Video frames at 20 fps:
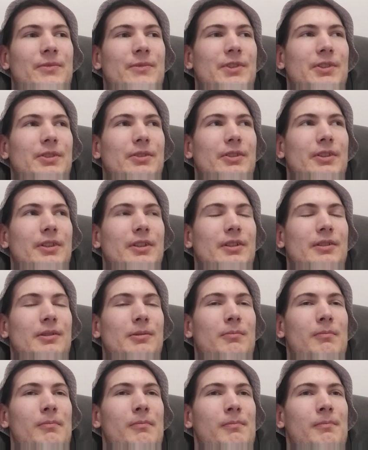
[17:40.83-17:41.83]
So yeah.
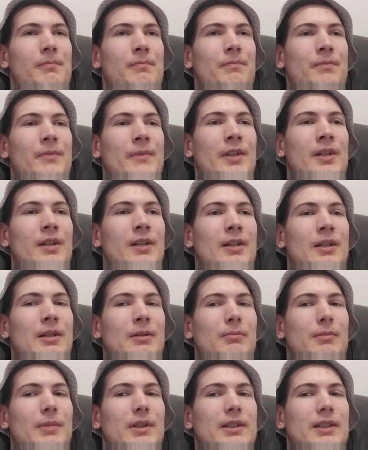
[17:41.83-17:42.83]

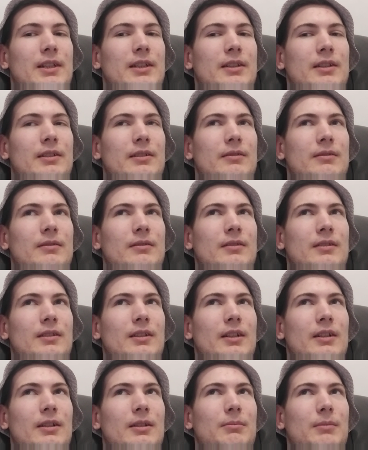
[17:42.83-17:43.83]
But then
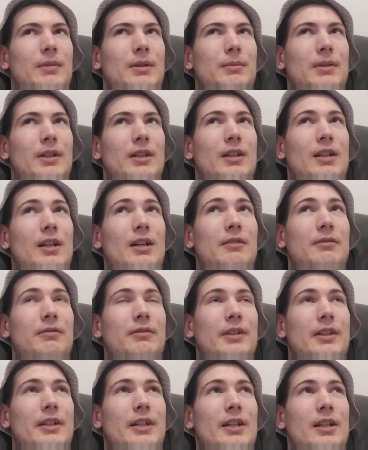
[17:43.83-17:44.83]
like maybe
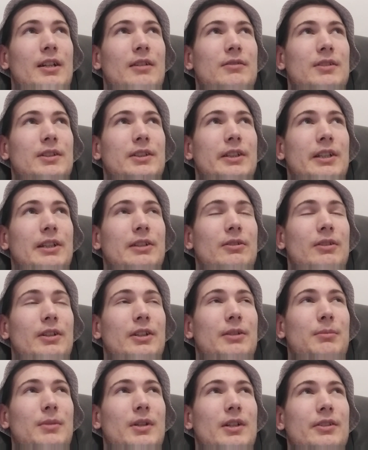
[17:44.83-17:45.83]
half a year after that,
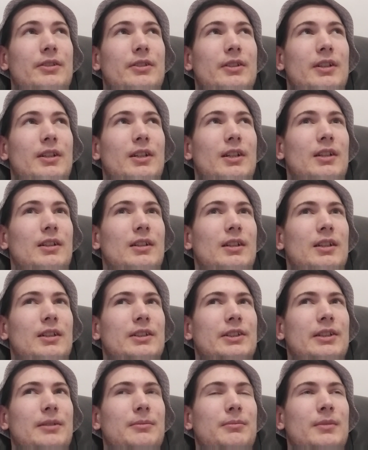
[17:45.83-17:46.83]
8 months, I had like
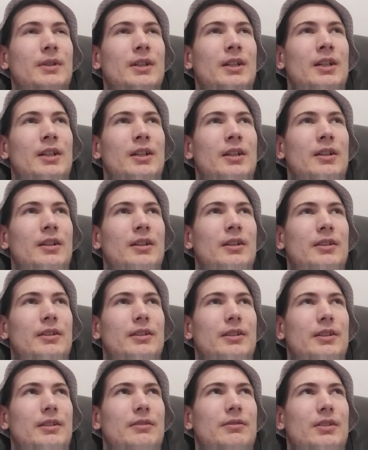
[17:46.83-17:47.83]
some
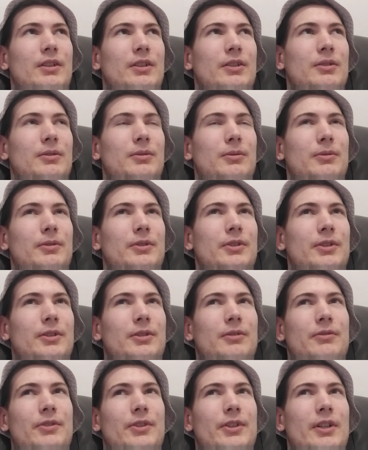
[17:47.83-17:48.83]
different courses
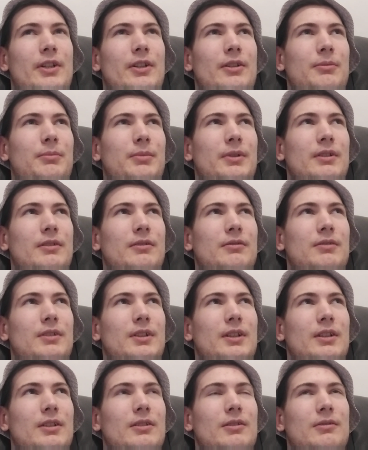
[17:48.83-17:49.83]
of therapy of
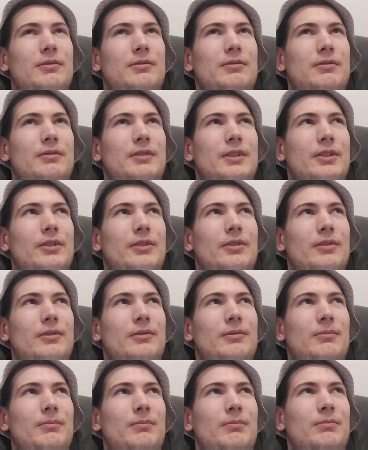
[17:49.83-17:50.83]
I don't
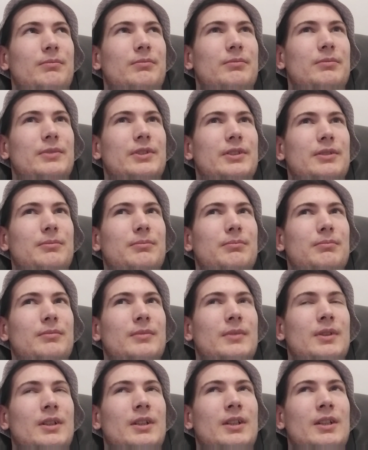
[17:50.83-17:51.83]
know, some